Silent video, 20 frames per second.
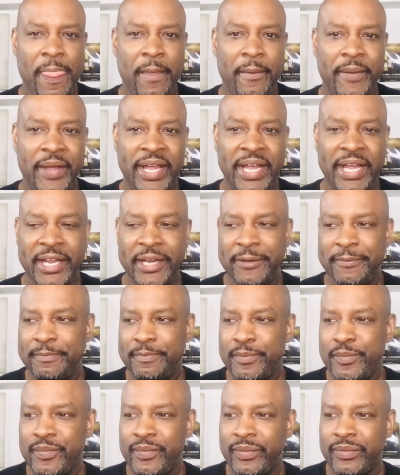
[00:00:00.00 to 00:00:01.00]
And
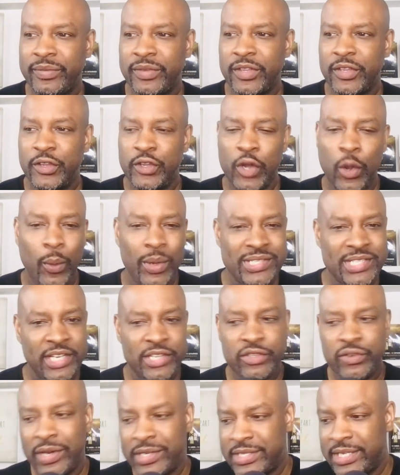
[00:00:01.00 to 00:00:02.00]
you know what's
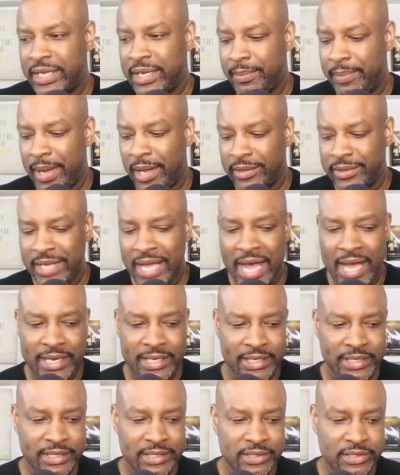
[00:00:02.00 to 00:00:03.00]
interesting about that
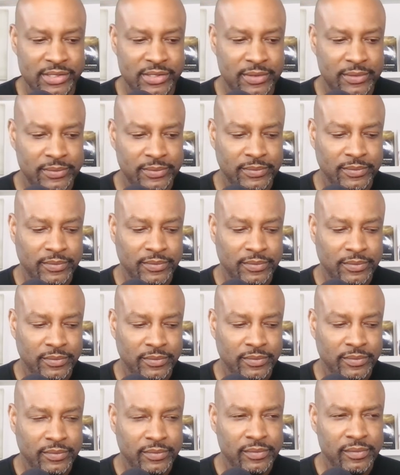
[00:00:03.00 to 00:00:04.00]
is
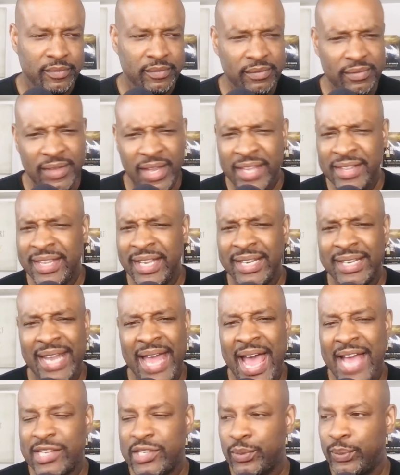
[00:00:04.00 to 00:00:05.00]
I think
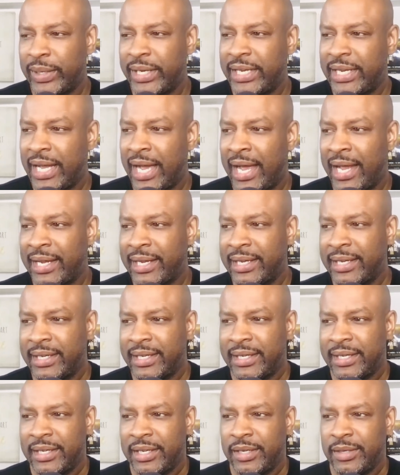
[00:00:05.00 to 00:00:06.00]
last week I
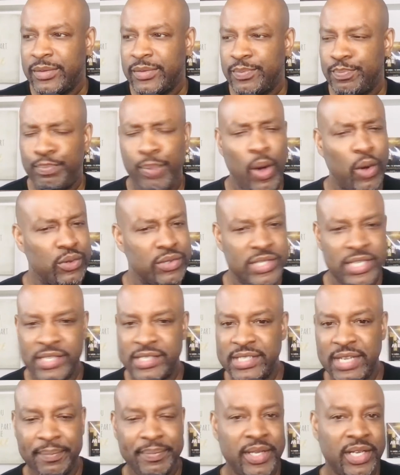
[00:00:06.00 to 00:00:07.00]
posted
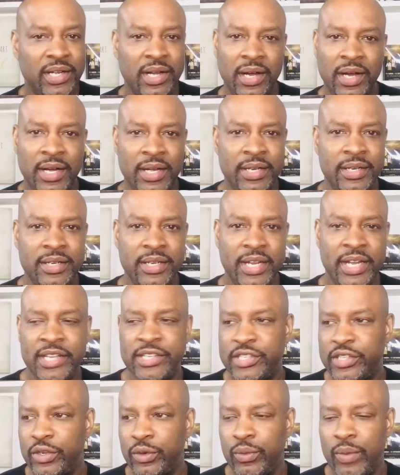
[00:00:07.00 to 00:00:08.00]
something on
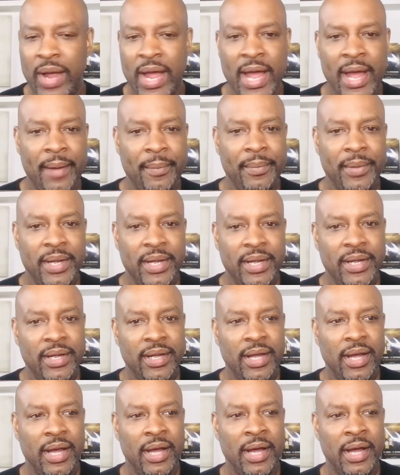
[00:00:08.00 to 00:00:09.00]
Instagram
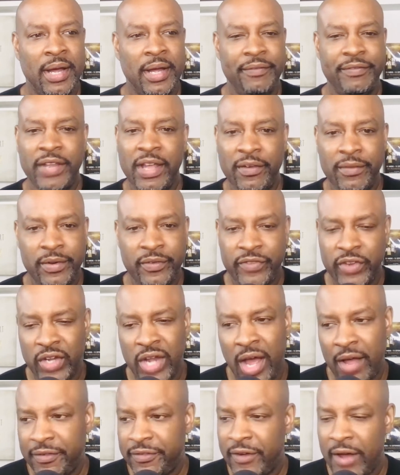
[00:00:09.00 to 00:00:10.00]
uh, if you have, if you're
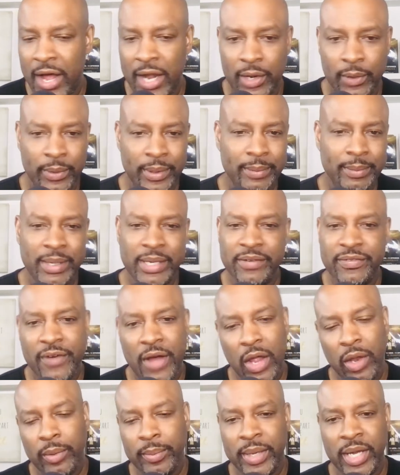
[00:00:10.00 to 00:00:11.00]
not following me,
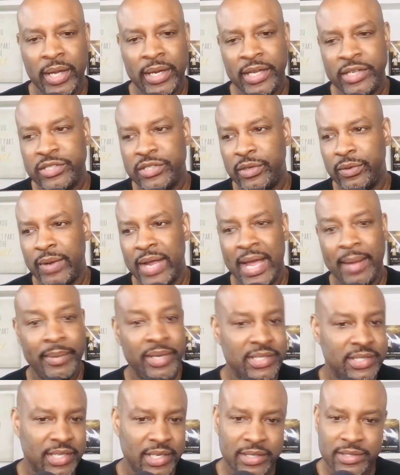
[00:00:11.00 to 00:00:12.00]
follow me on Instagram
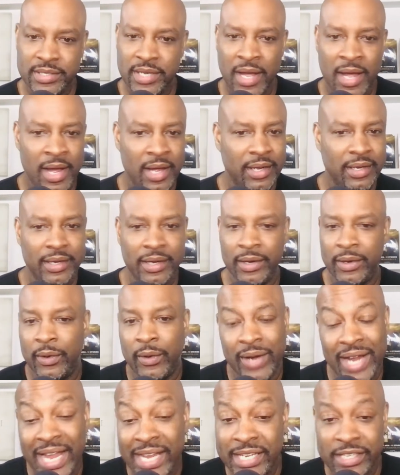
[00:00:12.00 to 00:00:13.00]
and TikTok or,
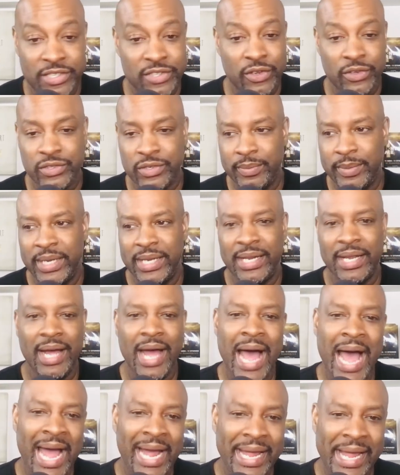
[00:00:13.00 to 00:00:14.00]
or any social media.
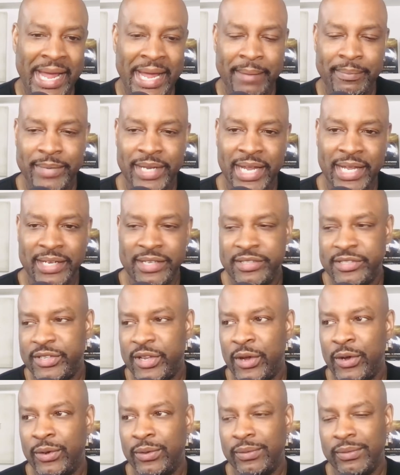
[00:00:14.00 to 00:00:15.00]
I am Danny
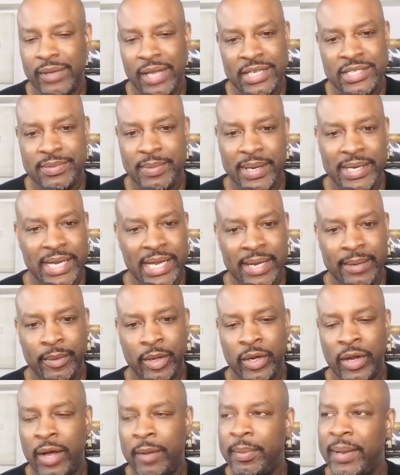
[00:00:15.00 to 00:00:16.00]
Stone. That's my name
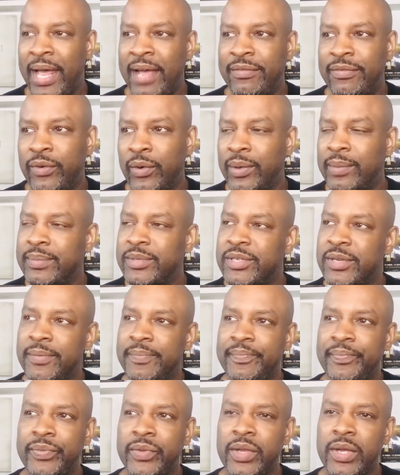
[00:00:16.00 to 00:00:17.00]
on all platforms.
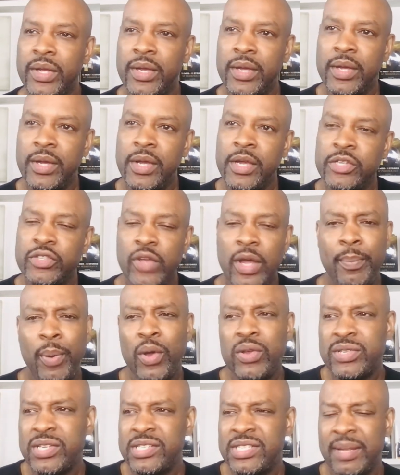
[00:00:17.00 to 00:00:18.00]
So I
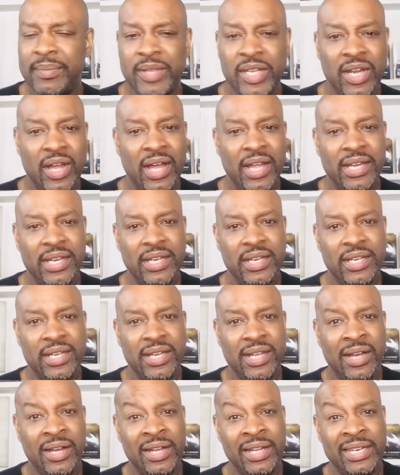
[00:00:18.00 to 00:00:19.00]
posted something on
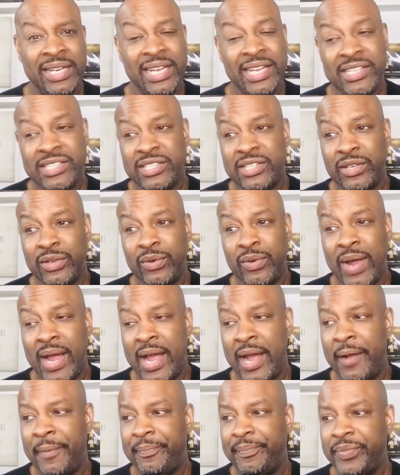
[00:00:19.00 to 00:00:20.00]
on
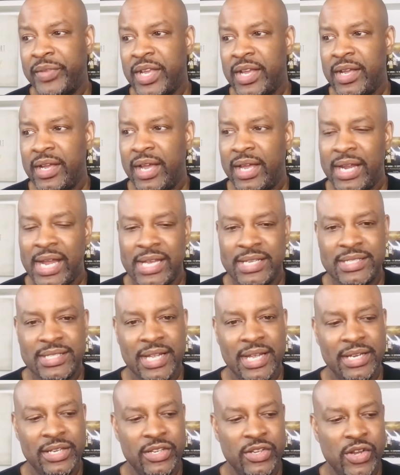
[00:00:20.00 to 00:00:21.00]
Instagram, and I
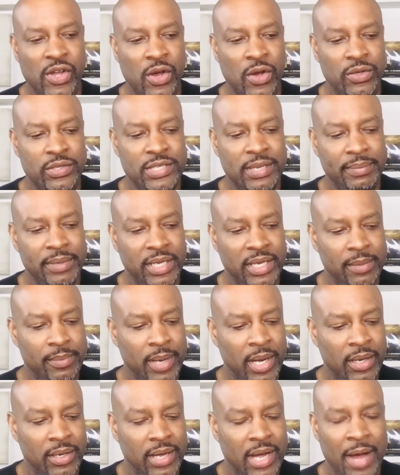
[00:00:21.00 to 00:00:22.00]
said, you know, something
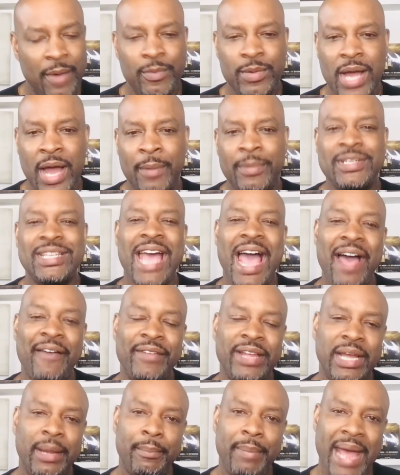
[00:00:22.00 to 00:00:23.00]
about I was
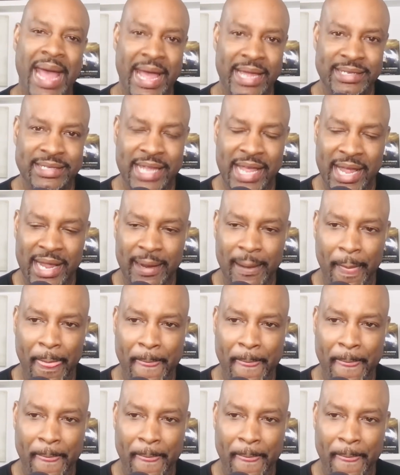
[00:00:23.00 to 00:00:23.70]
having a bad day.